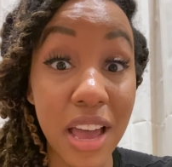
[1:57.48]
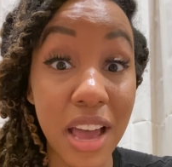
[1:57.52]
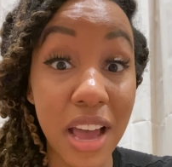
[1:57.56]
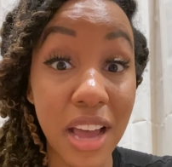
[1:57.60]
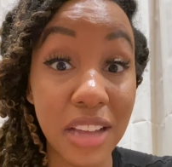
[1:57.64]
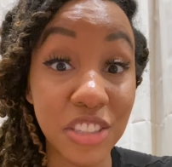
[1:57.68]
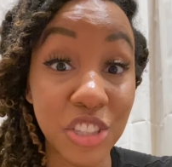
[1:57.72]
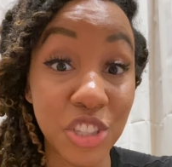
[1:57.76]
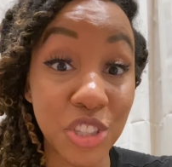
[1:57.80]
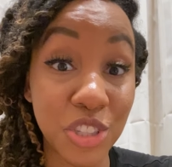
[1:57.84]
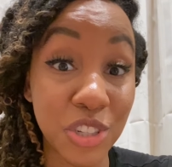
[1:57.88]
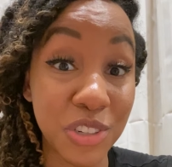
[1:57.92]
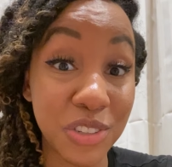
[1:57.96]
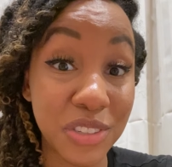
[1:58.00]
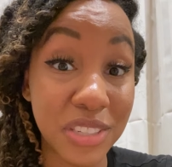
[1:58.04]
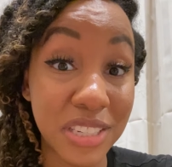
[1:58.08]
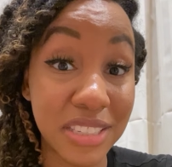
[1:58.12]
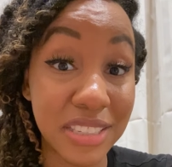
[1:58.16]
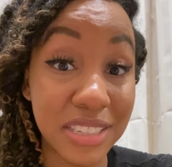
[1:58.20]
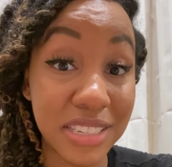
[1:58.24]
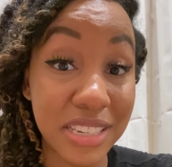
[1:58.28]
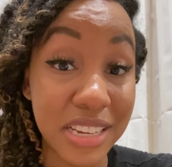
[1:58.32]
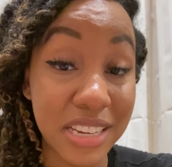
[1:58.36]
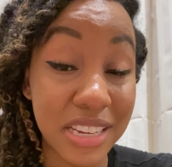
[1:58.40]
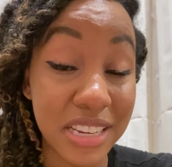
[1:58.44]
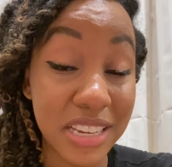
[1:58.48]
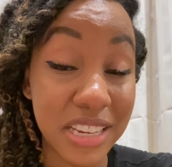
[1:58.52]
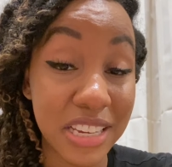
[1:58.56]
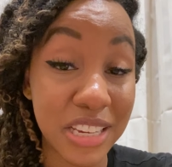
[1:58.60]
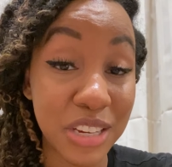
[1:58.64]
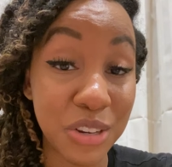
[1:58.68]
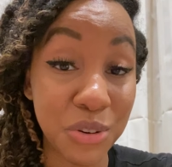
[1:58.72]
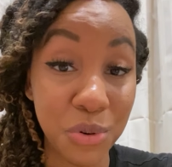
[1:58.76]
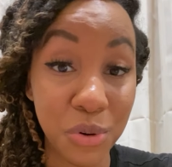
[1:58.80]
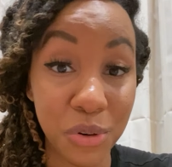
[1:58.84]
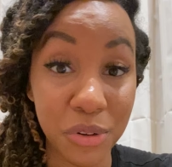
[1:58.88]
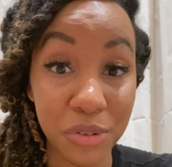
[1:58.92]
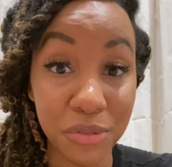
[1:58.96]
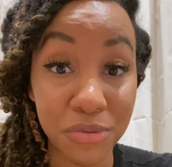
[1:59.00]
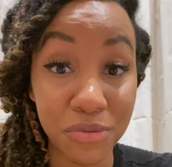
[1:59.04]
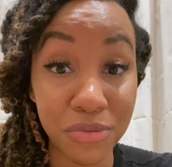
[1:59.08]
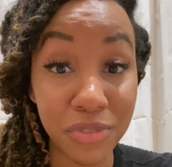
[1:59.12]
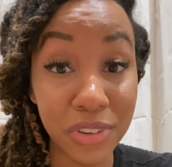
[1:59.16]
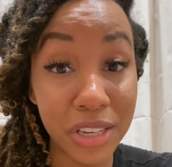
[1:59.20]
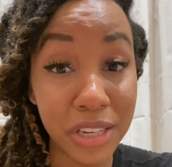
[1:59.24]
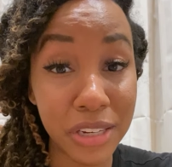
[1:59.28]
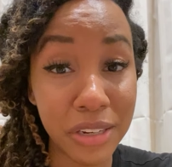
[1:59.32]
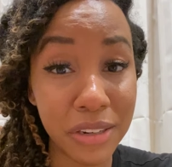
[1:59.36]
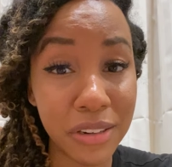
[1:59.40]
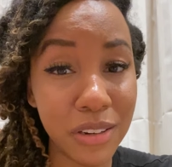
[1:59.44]
uncertainty or
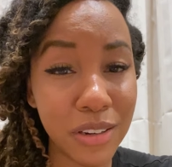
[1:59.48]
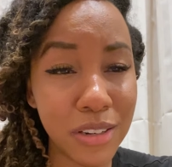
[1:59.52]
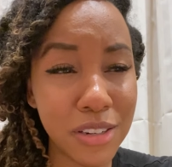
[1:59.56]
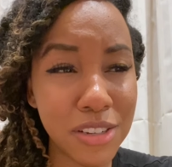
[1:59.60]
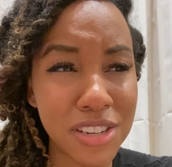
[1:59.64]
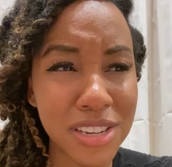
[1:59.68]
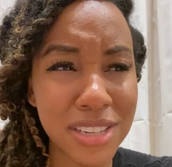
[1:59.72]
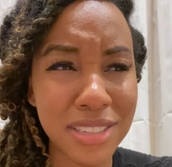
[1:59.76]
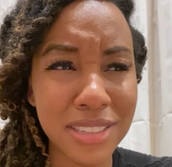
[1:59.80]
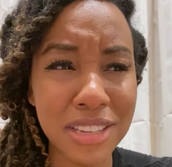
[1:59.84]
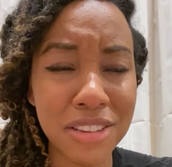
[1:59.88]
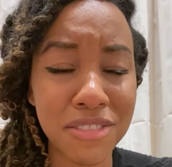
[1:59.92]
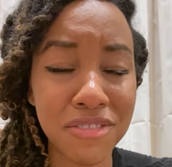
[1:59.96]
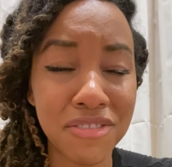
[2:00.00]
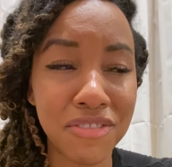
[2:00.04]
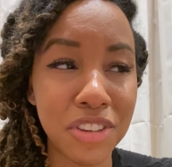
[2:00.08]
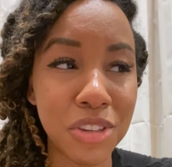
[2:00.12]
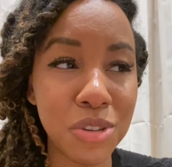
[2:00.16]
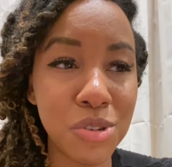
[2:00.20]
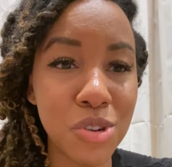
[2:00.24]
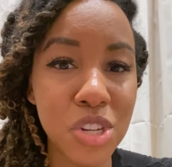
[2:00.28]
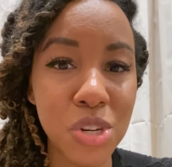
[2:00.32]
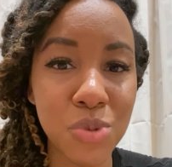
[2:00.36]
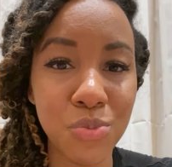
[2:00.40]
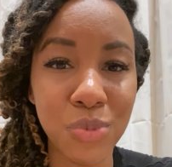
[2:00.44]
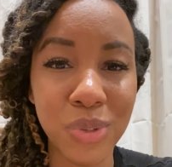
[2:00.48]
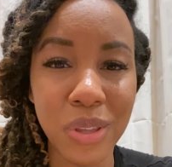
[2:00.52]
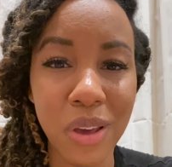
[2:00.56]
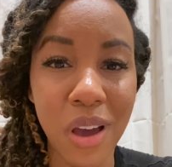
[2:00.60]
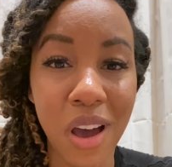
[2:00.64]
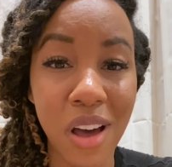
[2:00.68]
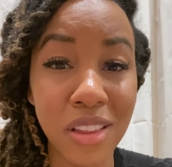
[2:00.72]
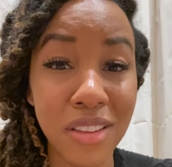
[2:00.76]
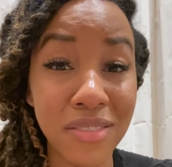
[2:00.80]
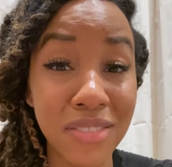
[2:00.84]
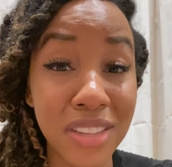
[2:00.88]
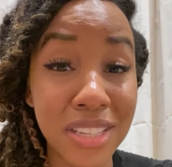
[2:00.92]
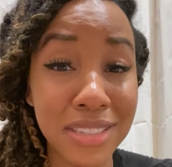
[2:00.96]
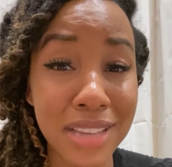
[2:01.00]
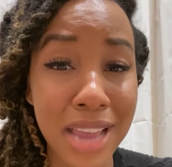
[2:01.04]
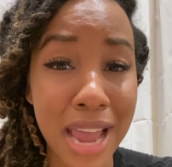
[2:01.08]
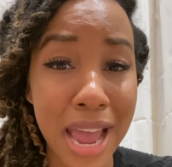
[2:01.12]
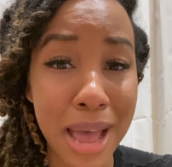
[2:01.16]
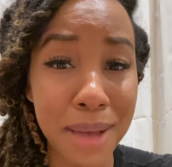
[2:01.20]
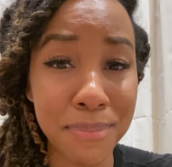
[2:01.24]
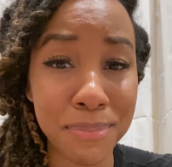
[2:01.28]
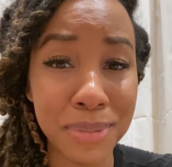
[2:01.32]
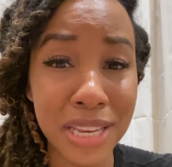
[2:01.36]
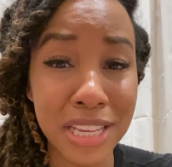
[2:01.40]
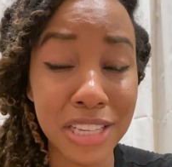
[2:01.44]
fear or just confusion with all of this
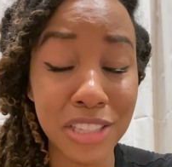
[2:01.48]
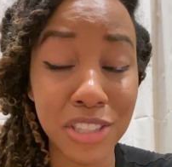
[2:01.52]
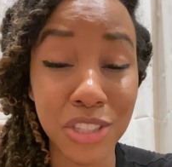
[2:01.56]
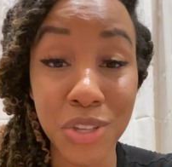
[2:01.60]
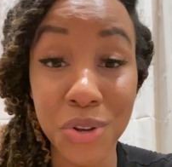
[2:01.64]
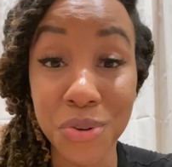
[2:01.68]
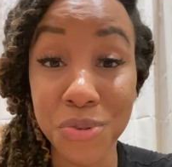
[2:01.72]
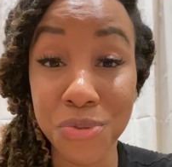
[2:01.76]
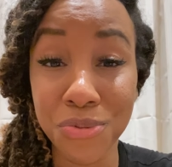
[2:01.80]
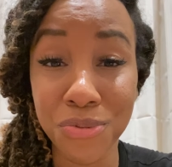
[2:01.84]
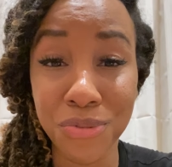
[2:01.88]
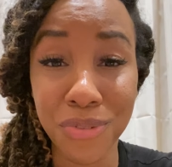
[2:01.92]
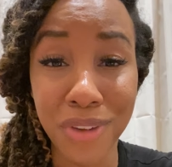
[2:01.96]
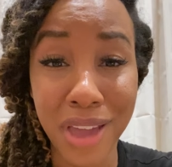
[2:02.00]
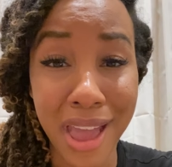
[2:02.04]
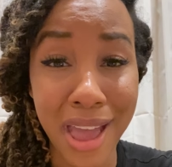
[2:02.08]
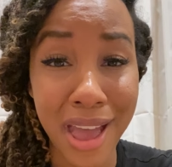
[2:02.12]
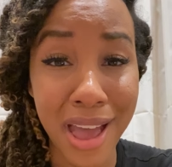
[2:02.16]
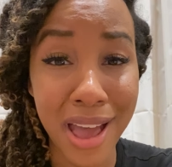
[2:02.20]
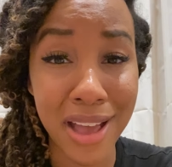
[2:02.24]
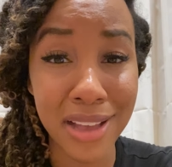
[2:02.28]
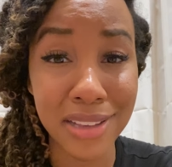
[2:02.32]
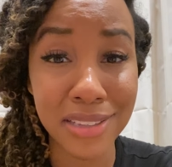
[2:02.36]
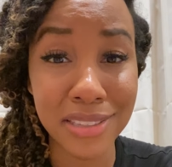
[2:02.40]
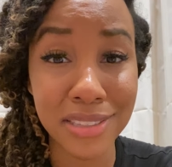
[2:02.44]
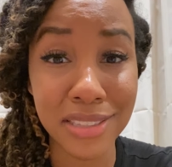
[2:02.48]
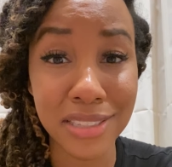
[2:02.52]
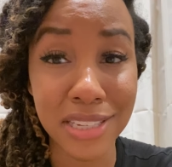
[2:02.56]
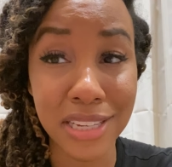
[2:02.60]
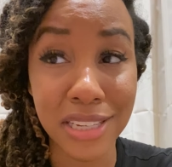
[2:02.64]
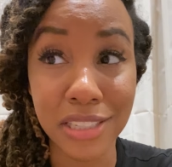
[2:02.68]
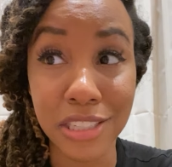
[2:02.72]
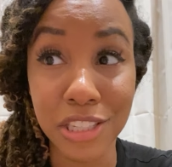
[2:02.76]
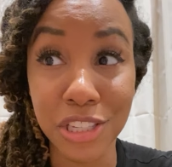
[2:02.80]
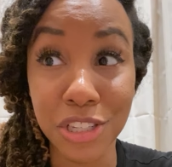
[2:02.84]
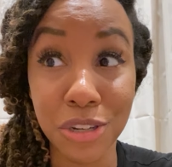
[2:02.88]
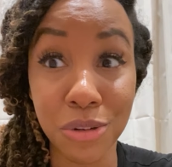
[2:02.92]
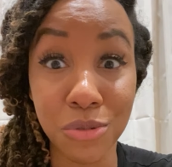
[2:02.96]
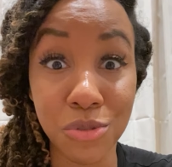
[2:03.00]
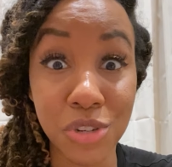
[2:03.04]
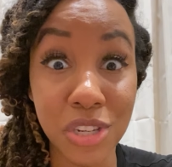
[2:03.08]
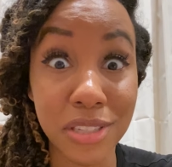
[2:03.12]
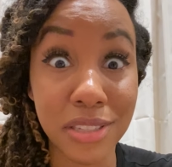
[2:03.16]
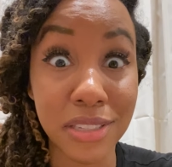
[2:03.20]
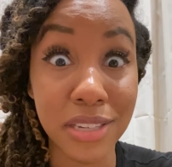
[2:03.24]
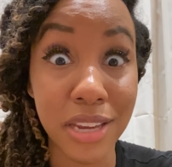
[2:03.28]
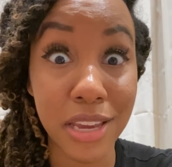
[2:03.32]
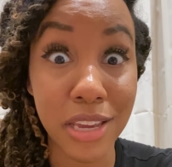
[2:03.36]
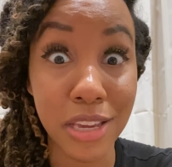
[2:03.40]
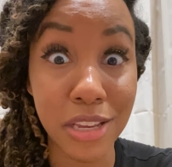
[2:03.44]
happening so fast and
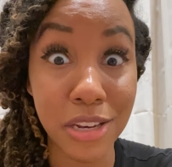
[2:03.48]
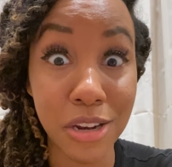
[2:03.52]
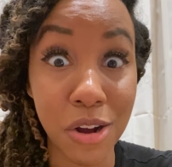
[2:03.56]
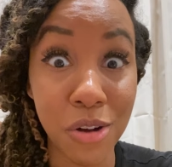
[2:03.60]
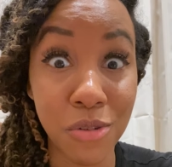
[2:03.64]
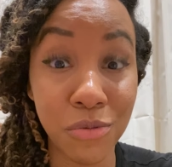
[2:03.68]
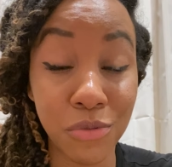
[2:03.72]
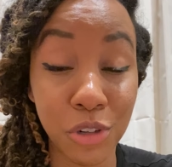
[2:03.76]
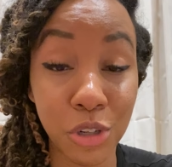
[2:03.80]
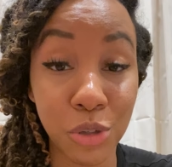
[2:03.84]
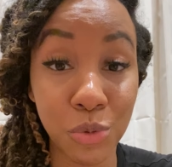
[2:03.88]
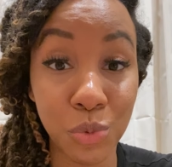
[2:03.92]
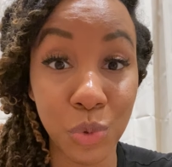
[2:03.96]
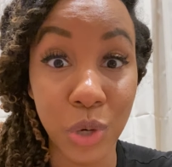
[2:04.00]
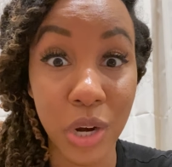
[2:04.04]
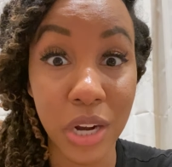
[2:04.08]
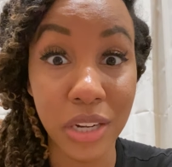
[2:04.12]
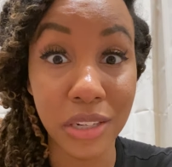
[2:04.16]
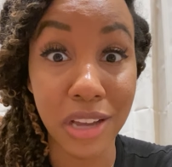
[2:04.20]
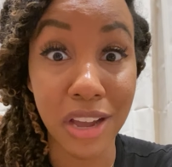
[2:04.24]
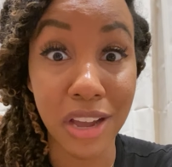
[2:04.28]
just taking over. We're on